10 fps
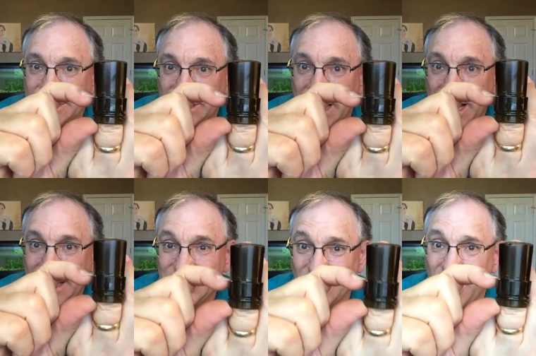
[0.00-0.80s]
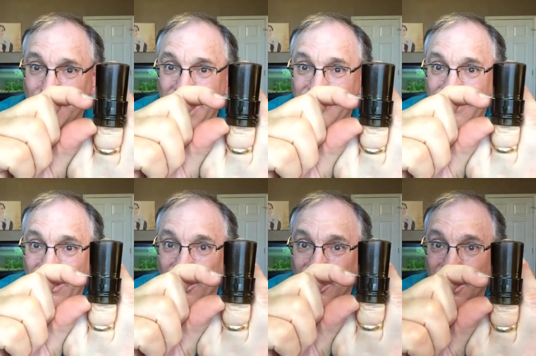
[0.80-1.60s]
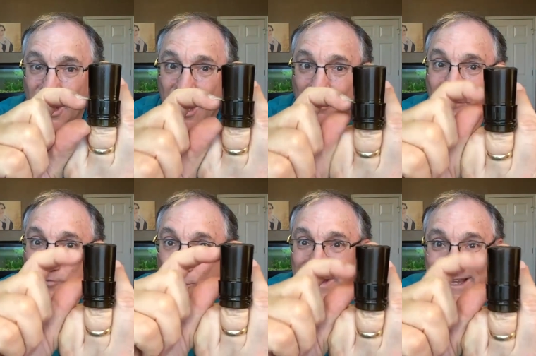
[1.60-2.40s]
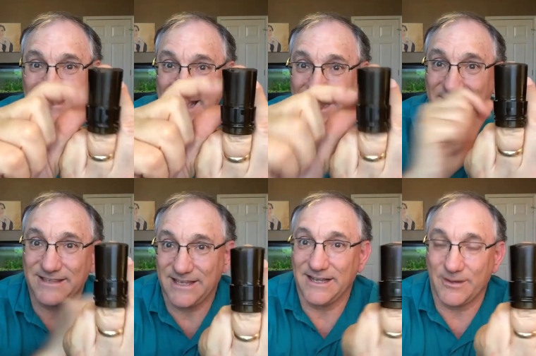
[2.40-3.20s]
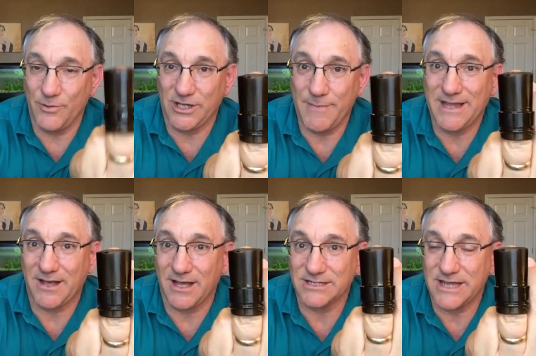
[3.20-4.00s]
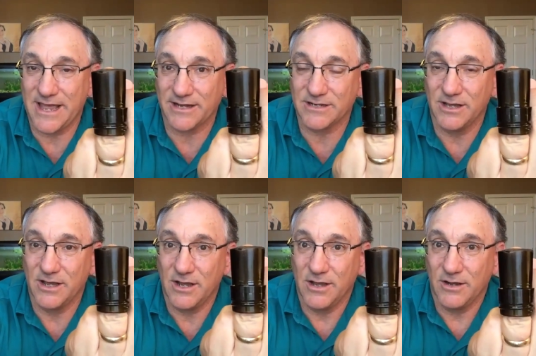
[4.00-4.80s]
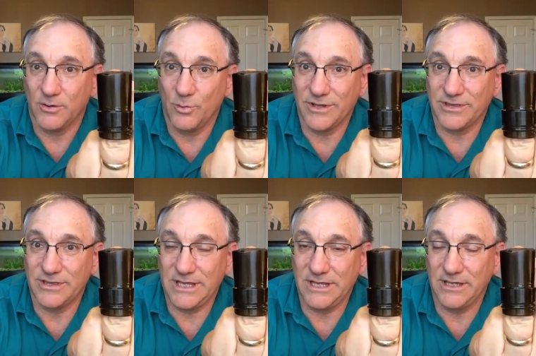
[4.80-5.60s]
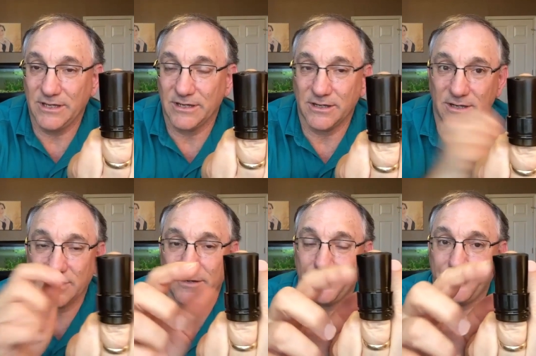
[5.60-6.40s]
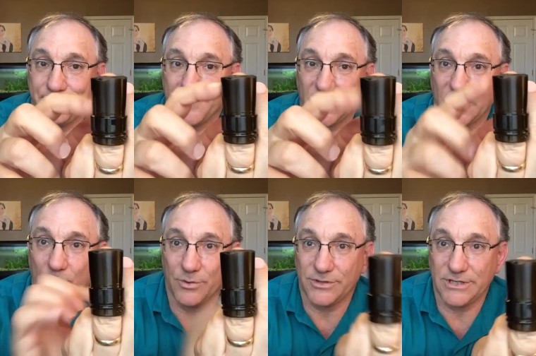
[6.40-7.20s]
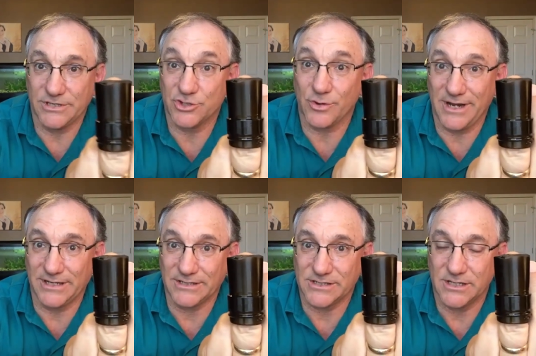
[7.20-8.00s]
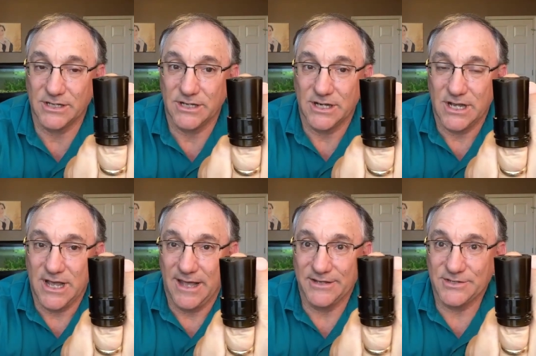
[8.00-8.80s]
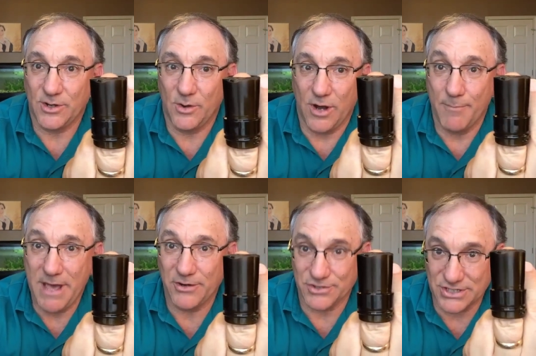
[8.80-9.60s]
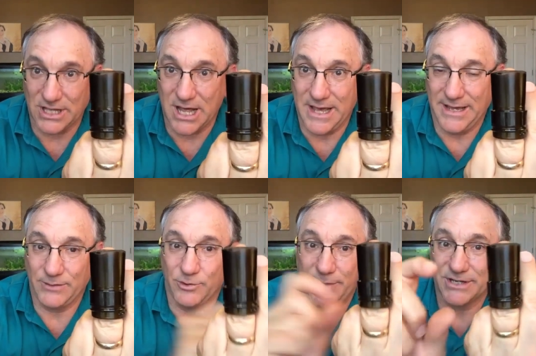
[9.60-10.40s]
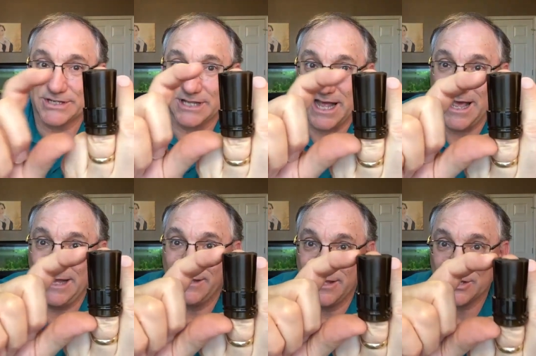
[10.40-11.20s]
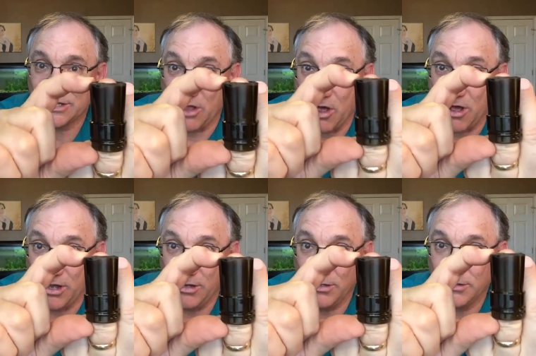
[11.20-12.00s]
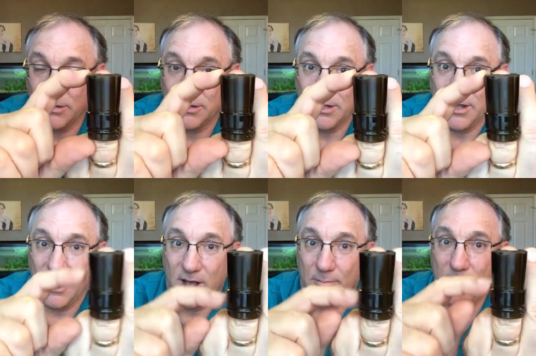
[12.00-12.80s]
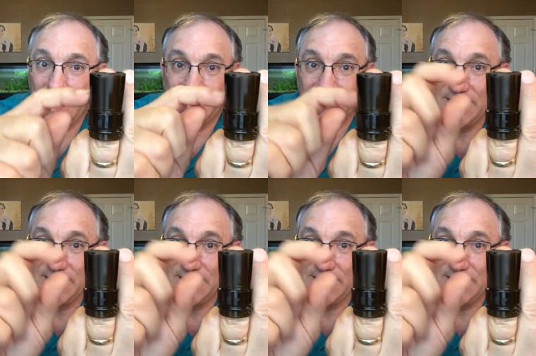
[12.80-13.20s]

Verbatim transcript: slide is on my finger. Before we get to anything, we can make contact with the, um, with the strings. And so a better slide would be a slide this long but